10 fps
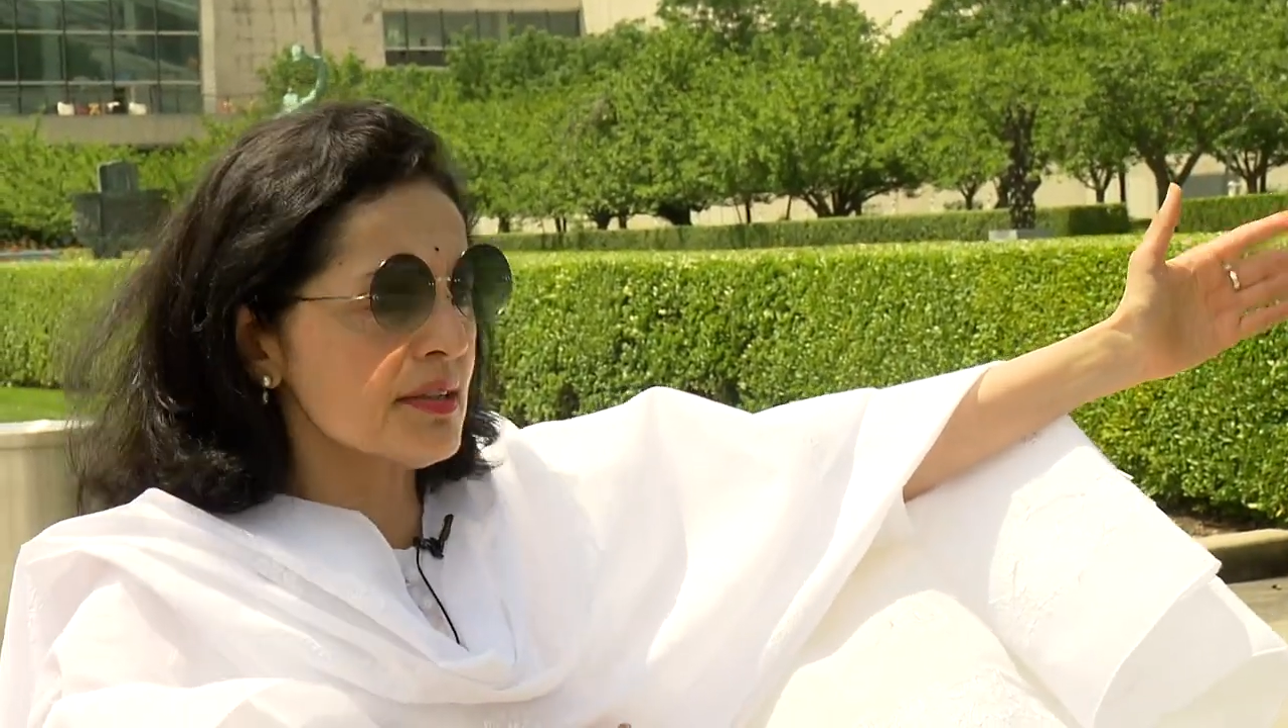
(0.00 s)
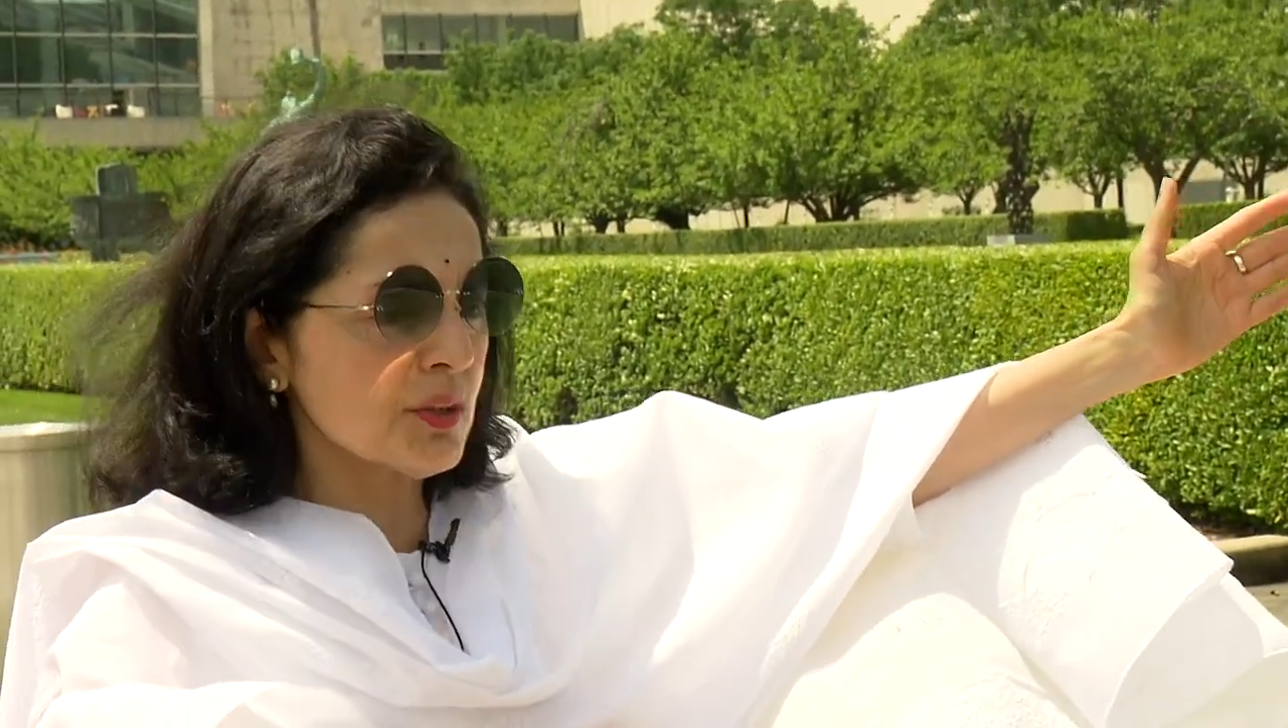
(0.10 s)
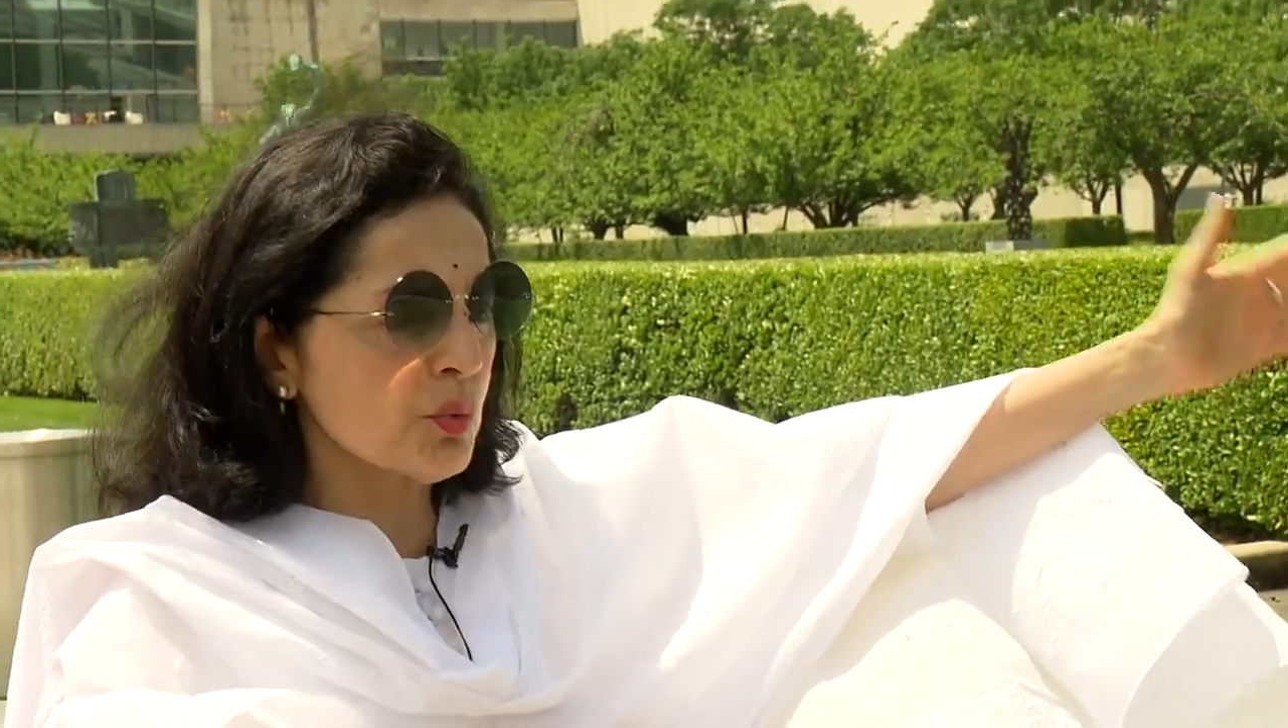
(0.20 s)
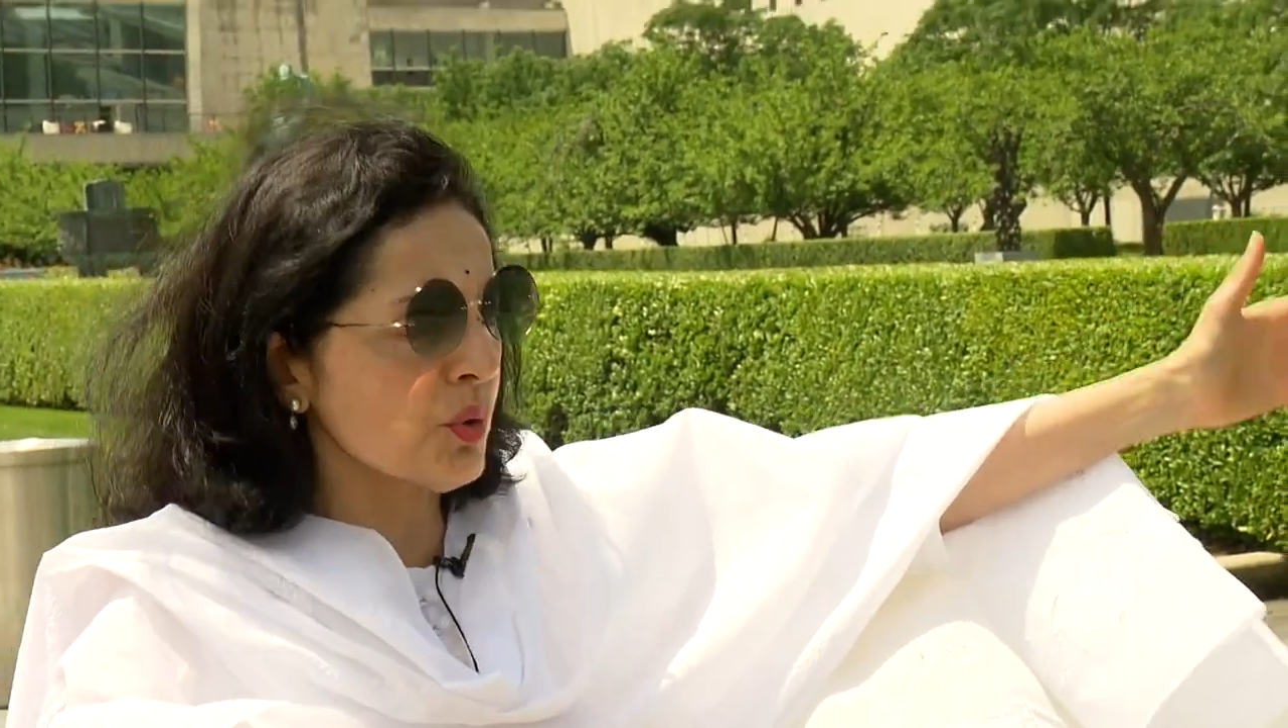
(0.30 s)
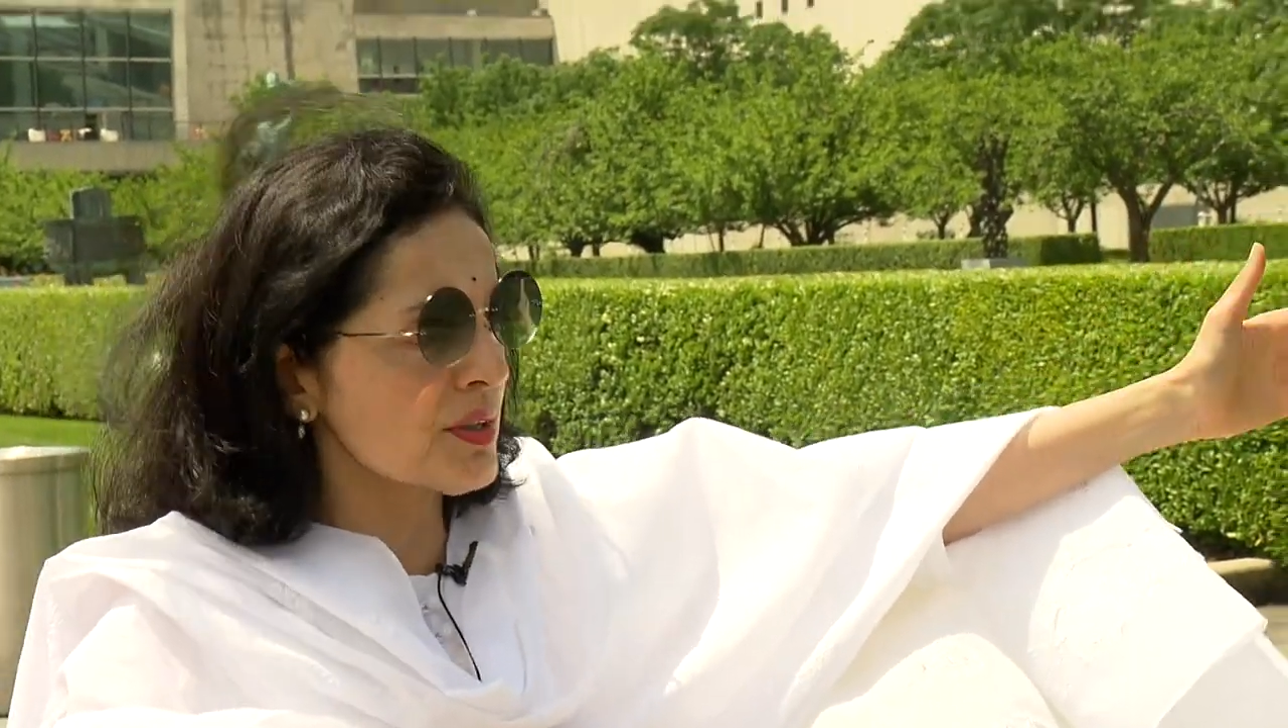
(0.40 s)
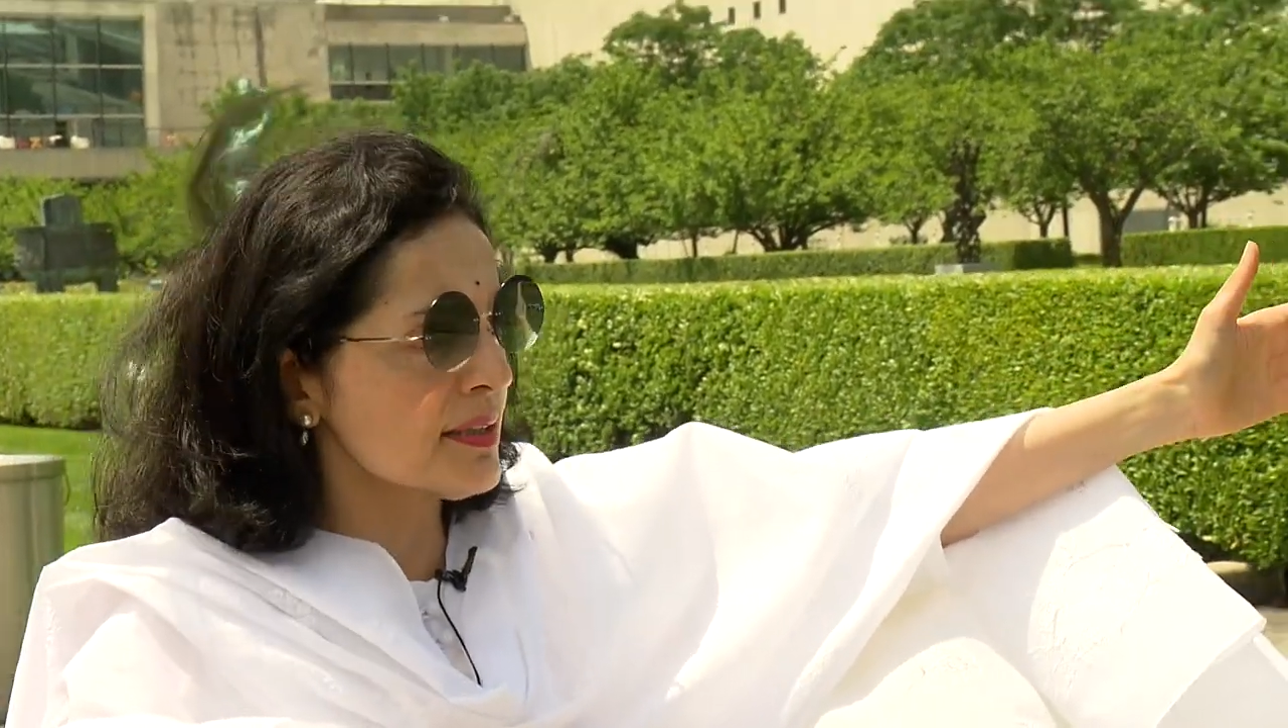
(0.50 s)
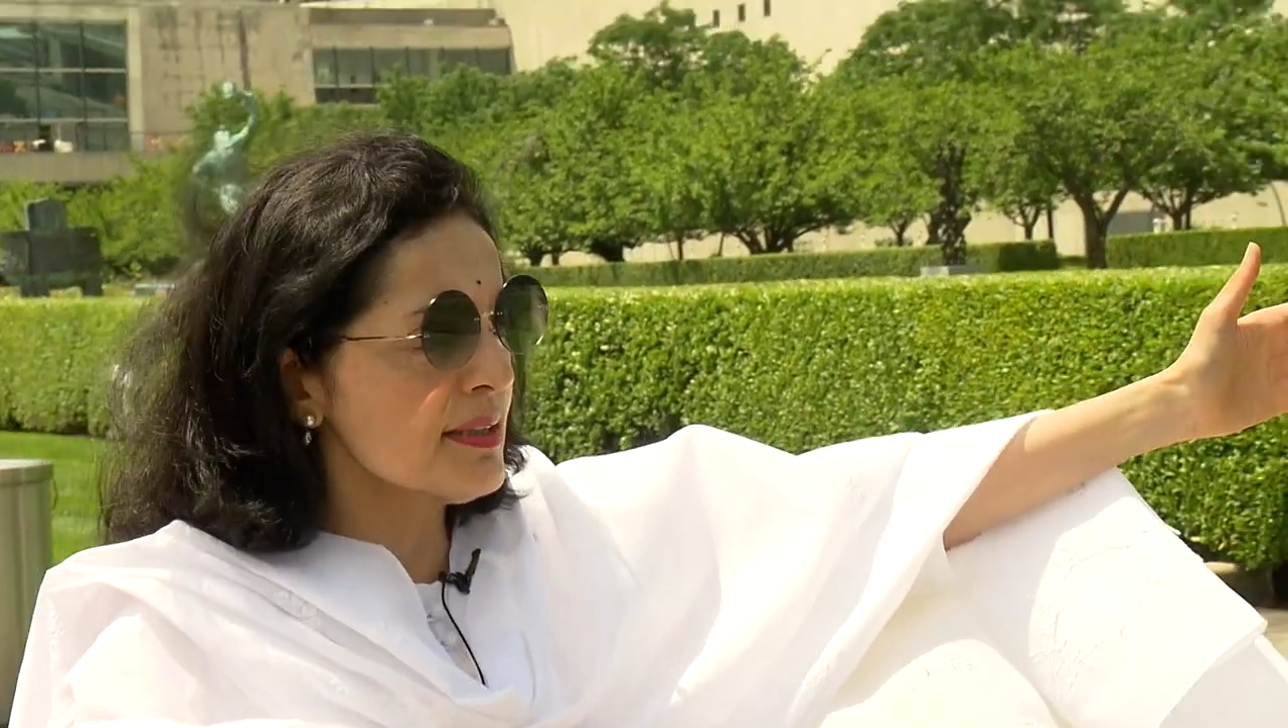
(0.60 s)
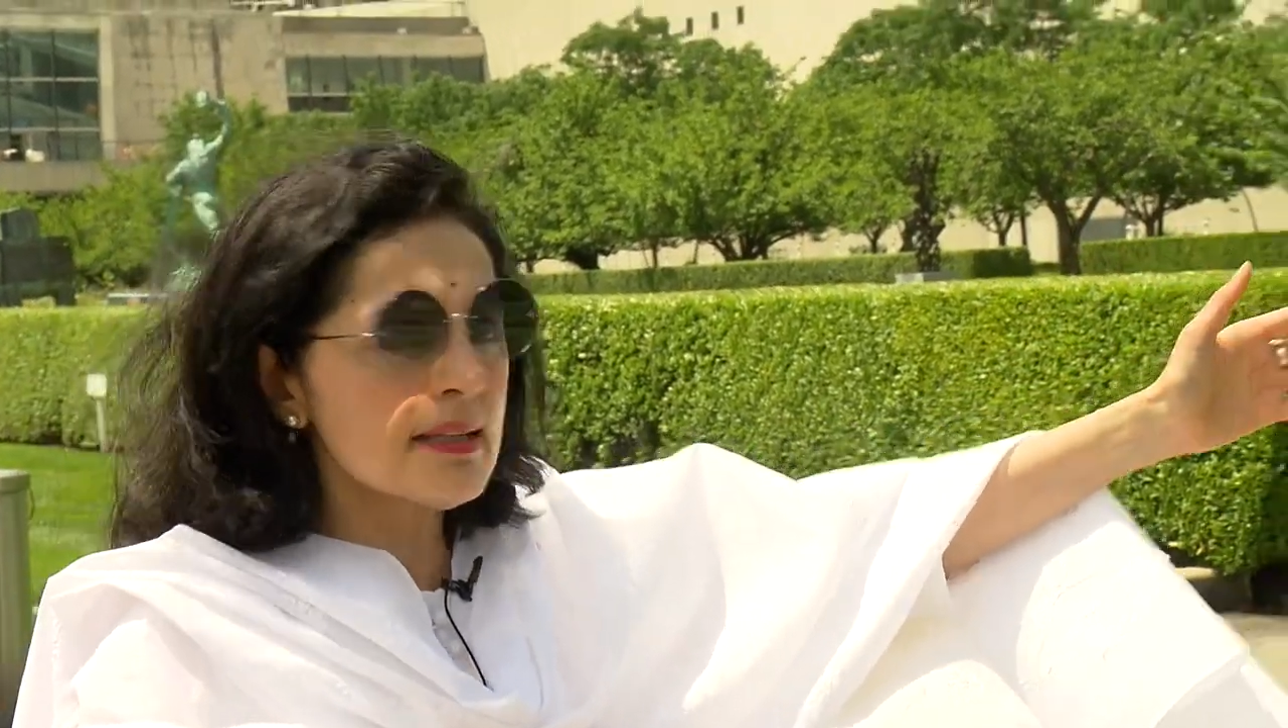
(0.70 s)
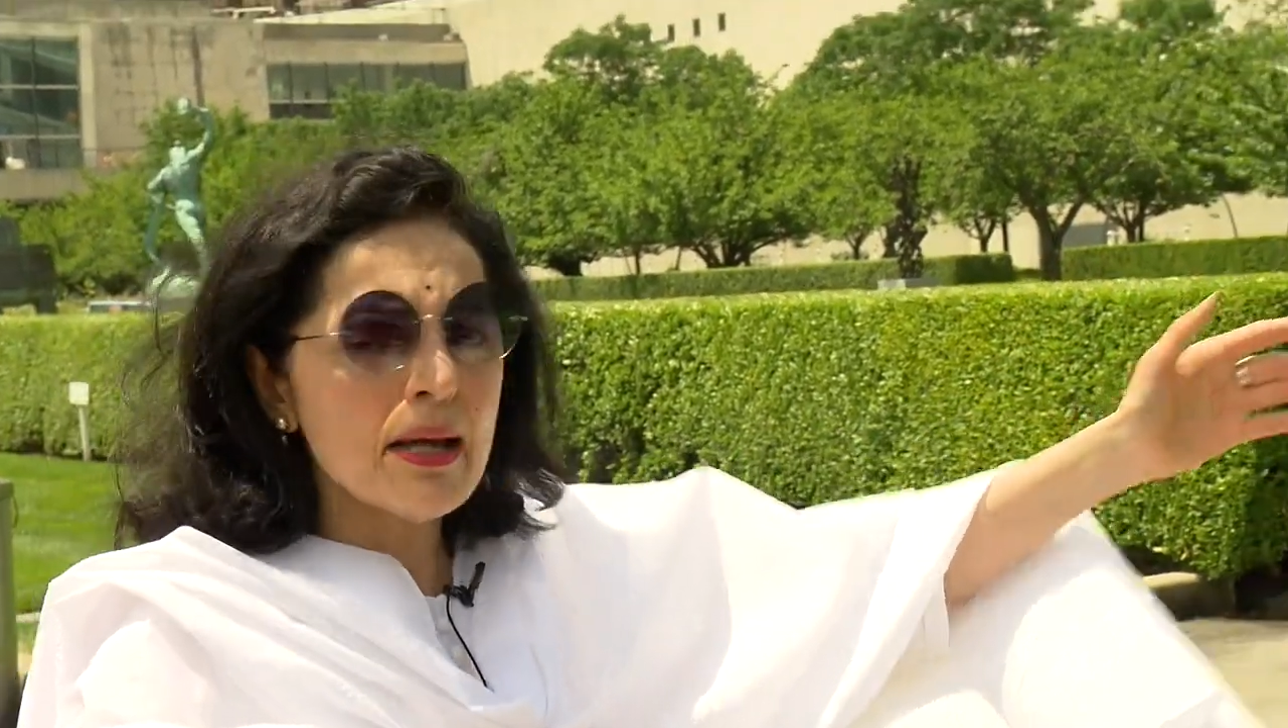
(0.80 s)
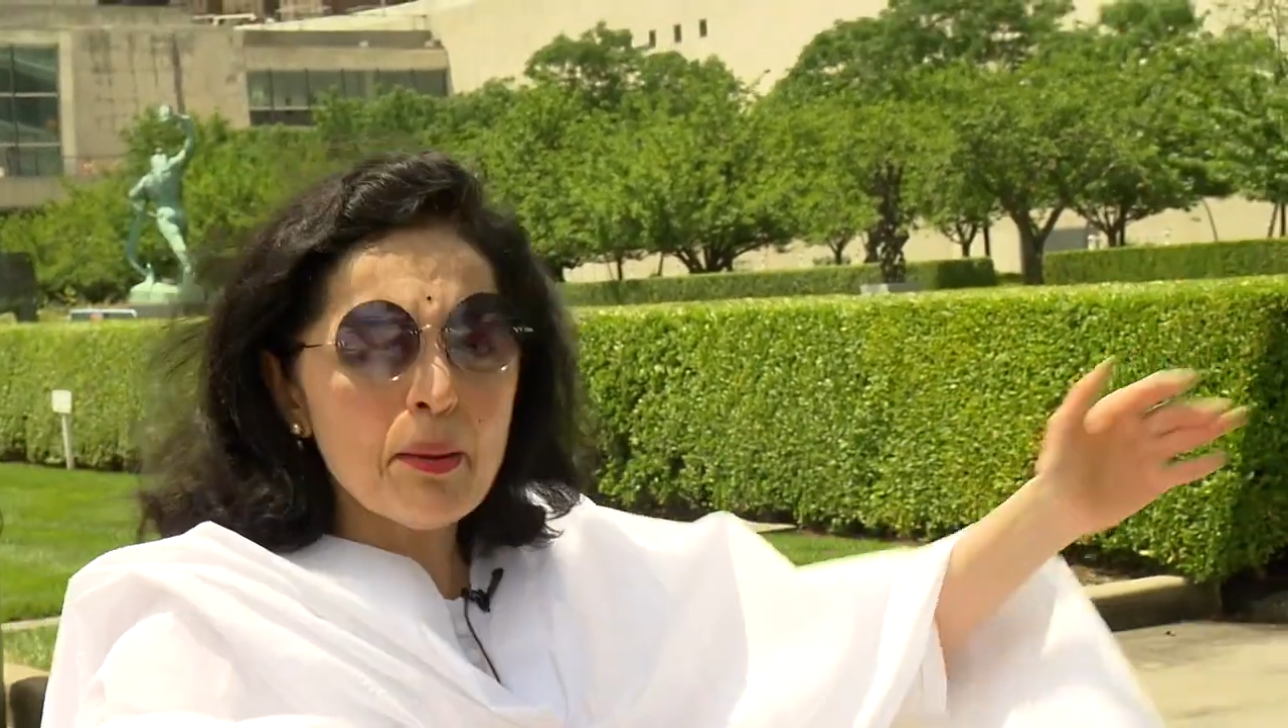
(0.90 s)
headquarters